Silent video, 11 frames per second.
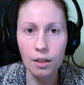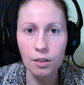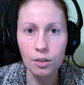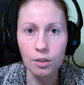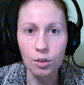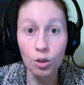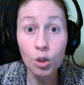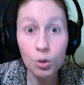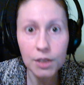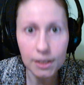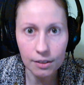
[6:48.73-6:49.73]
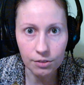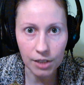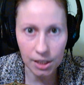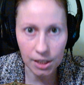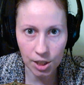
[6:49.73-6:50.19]
lucrative
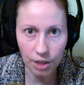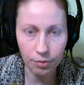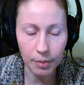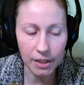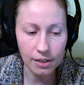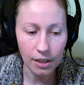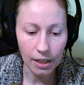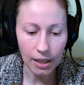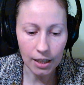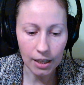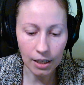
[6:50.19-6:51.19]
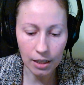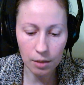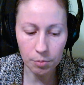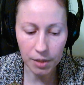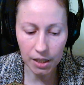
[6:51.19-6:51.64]
achievement. It can
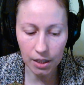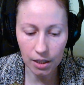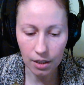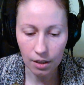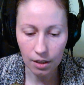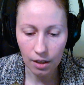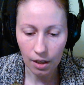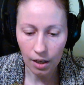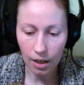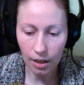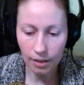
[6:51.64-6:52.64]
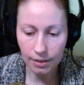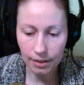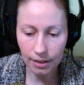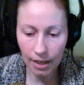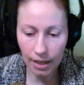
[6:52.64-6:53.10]
be
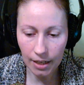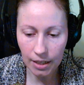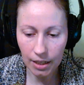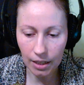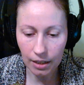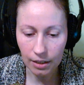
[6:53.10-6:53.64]
gaining